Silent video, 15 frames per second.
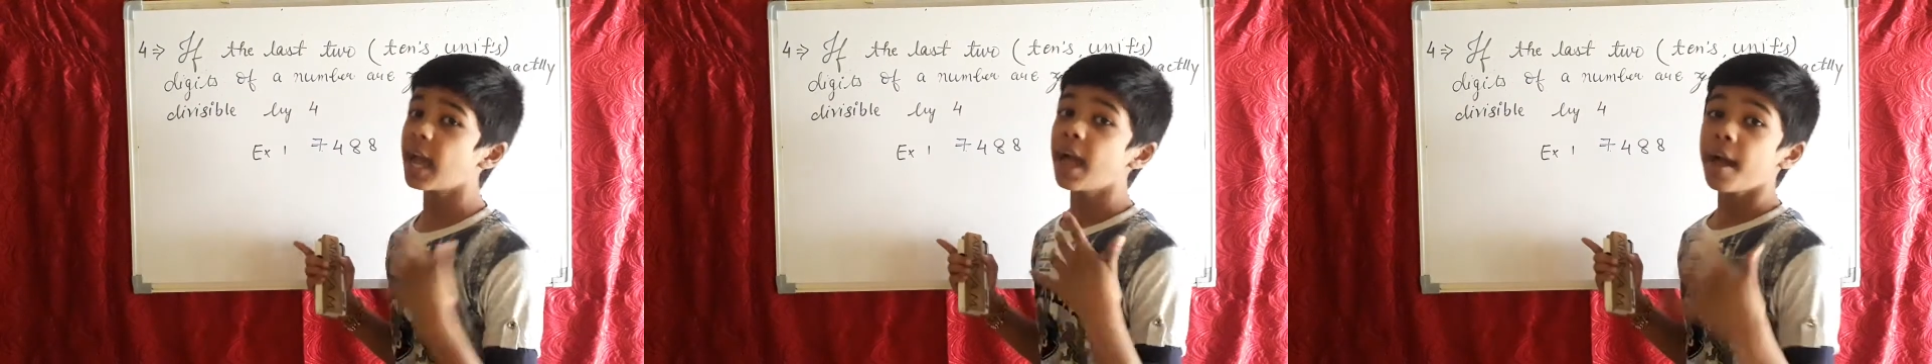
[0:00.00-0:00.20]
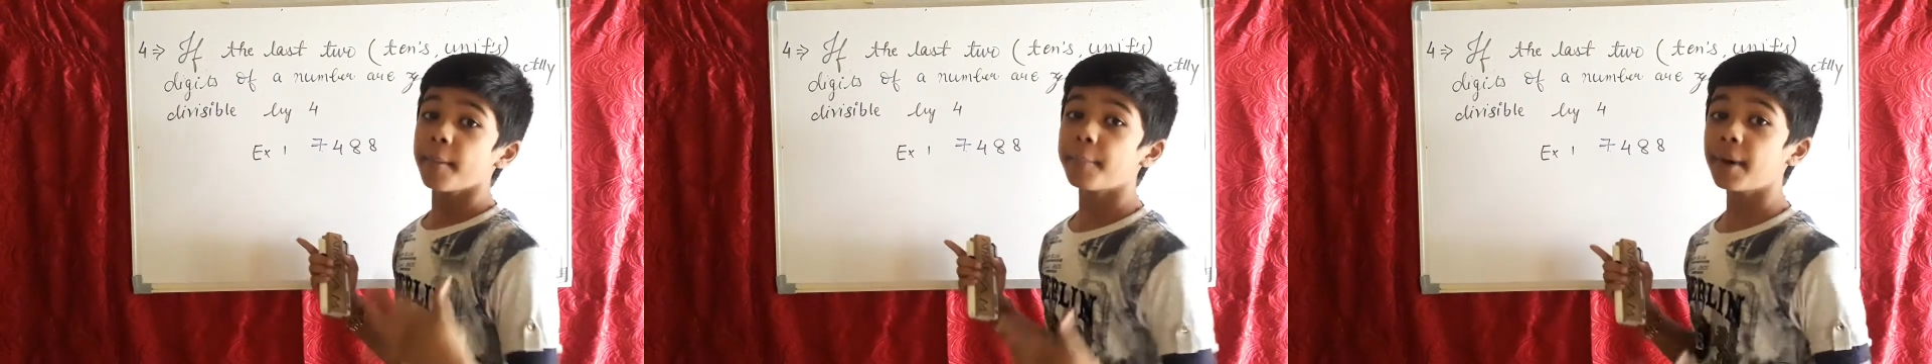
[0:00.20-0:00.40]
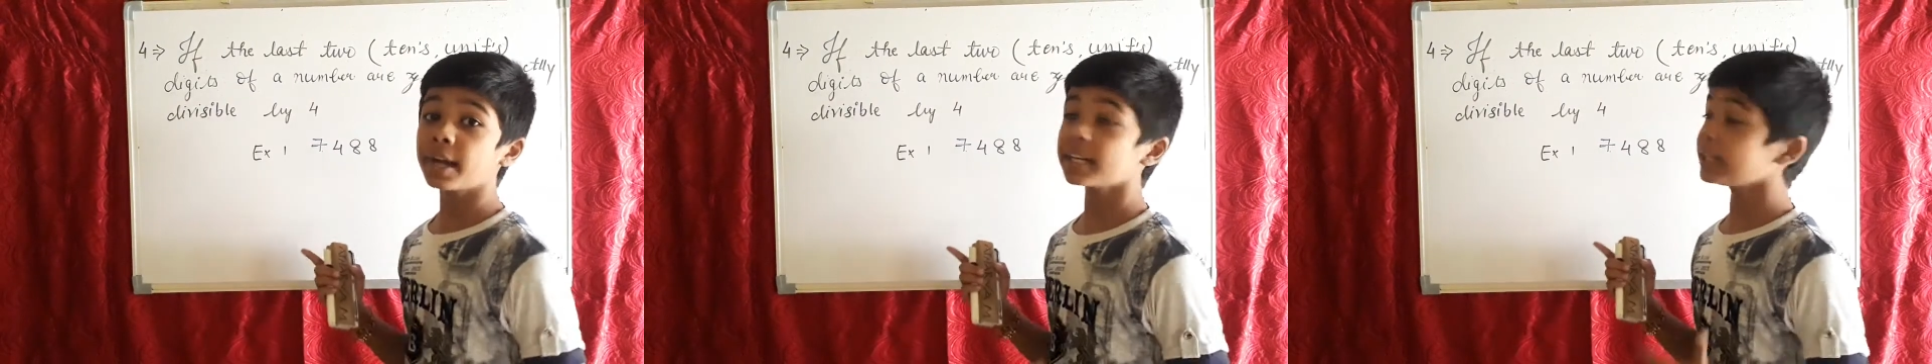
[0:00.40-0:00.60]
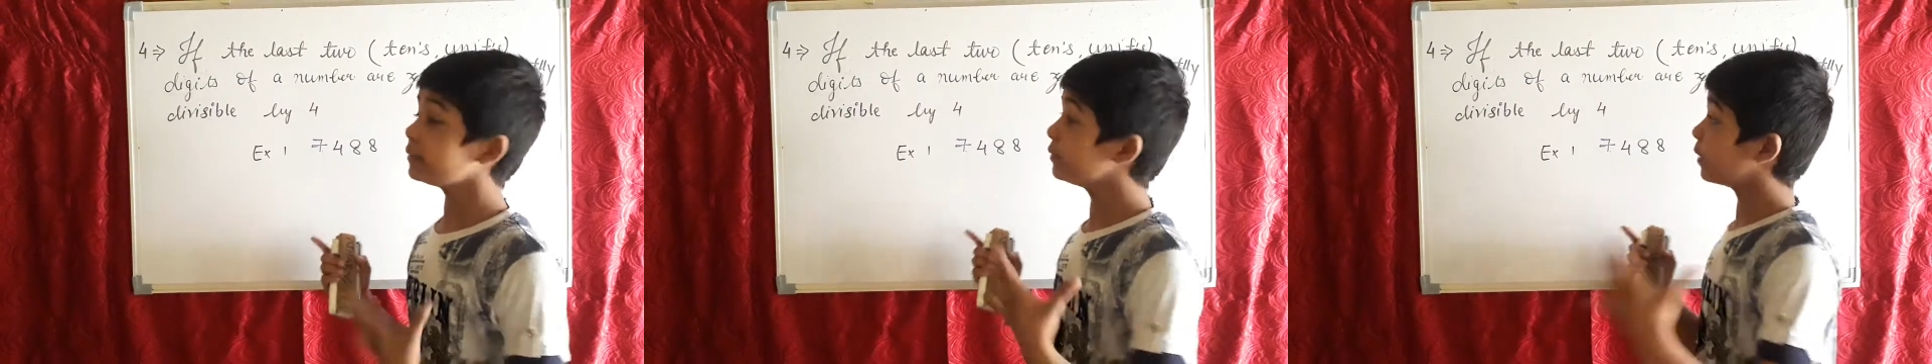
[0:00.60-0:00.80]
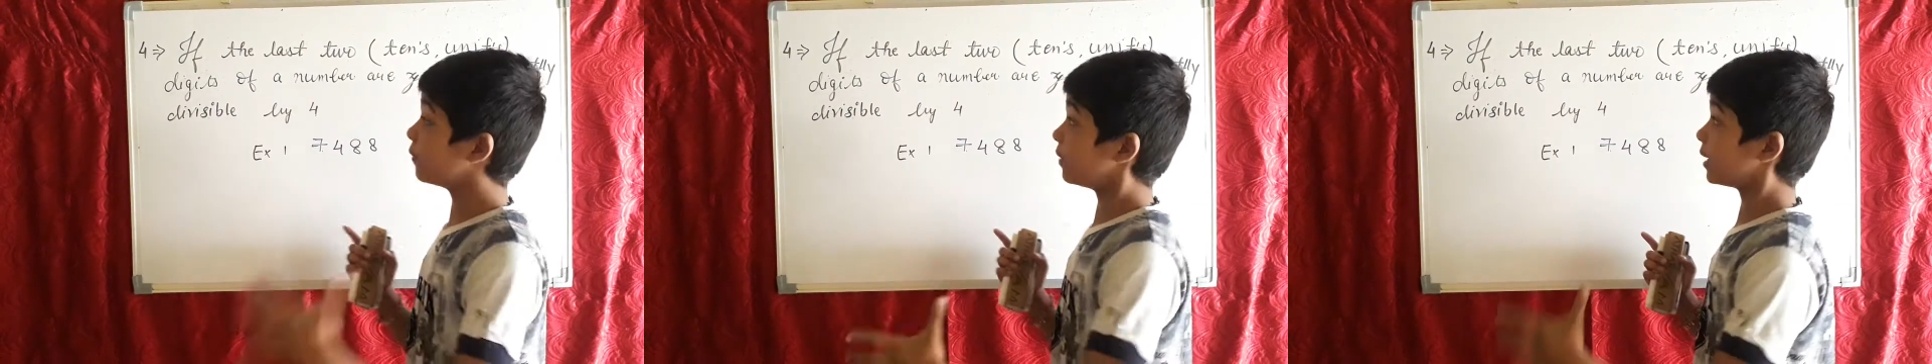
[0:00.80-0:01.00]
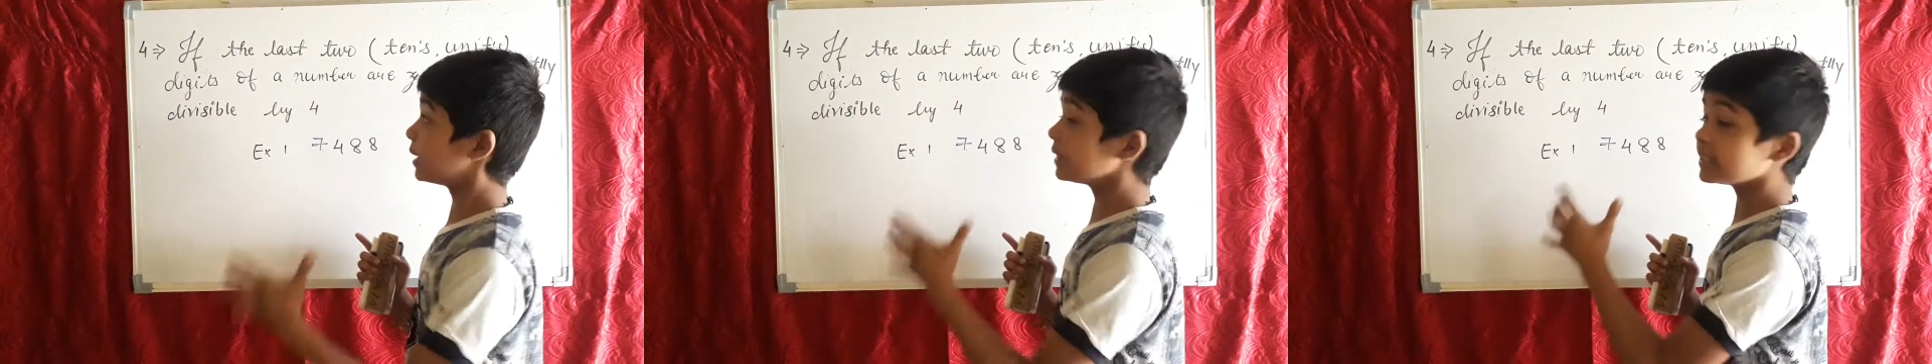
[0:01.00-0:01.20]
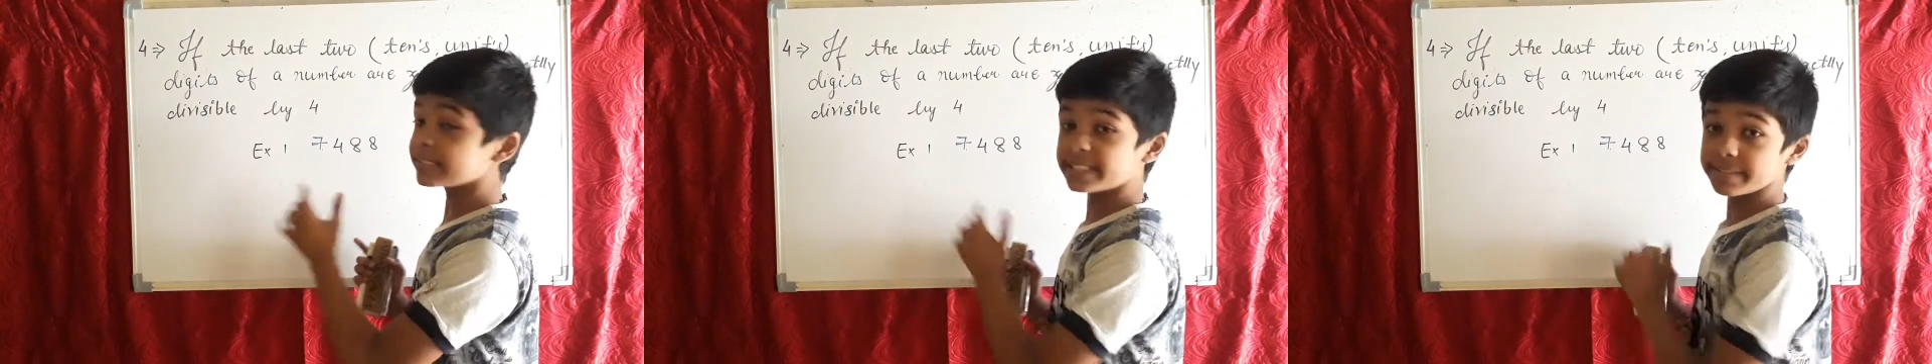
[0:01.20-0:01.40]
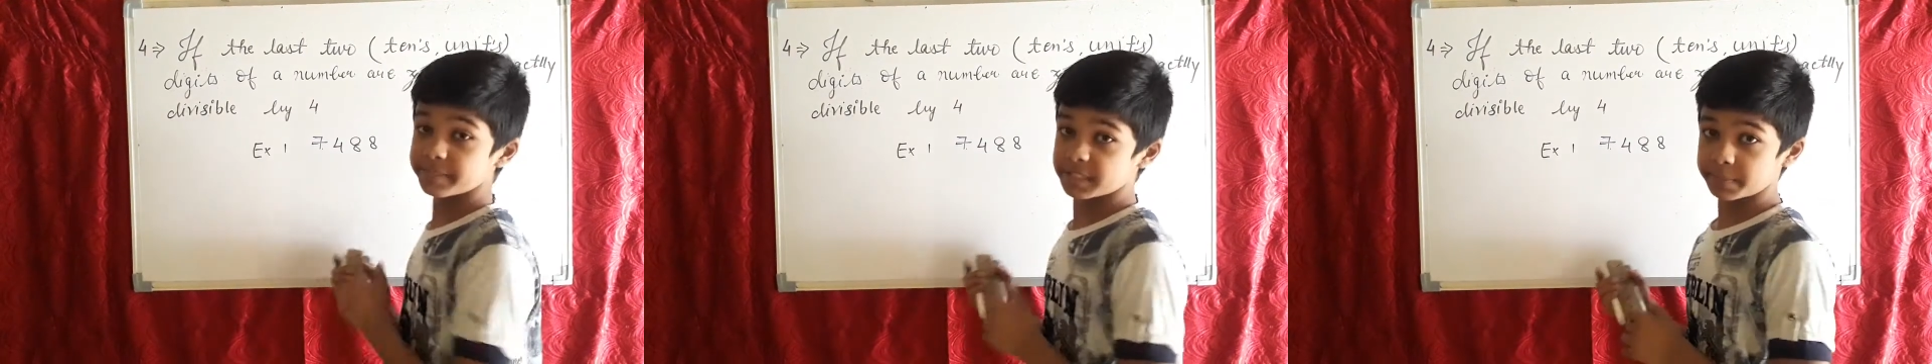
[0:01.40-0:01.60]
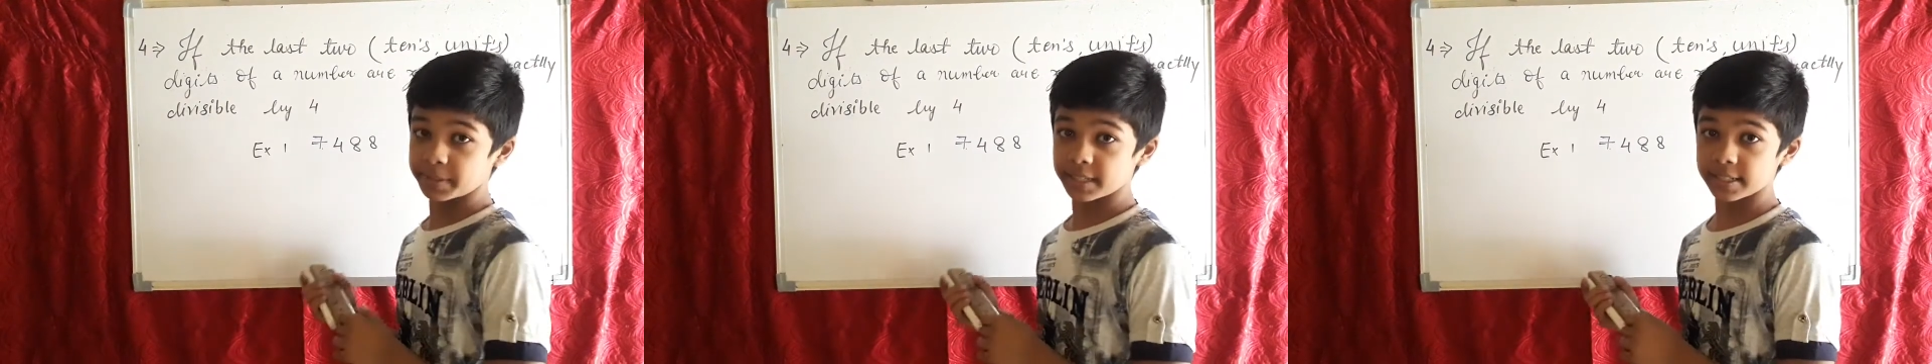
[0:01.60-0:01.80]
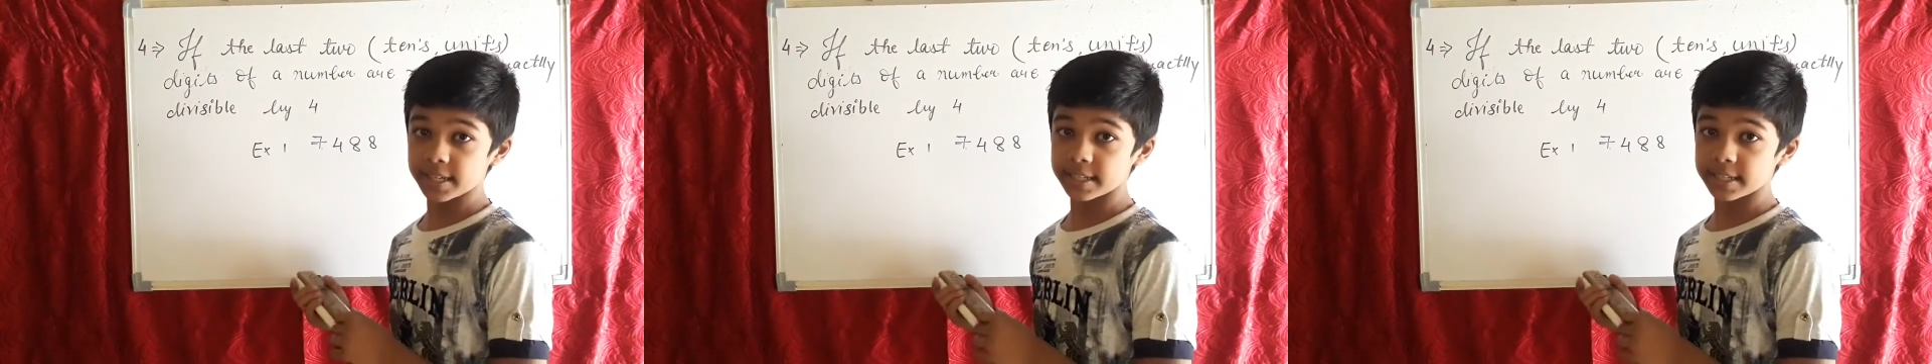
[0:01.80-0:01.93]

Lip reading: but if you have learned this divisibility